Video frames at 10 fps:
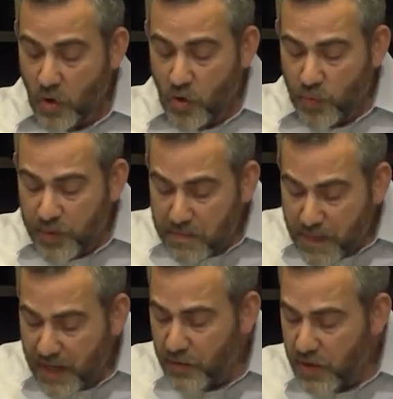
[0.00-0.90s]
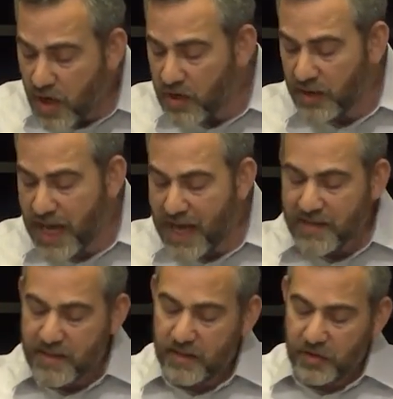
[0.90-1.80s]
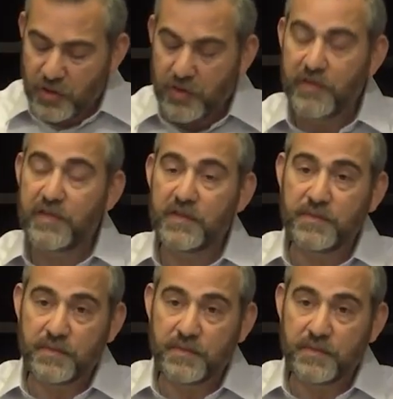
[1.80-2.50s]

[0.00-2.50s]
Umimenu yachol lahaskel shuv.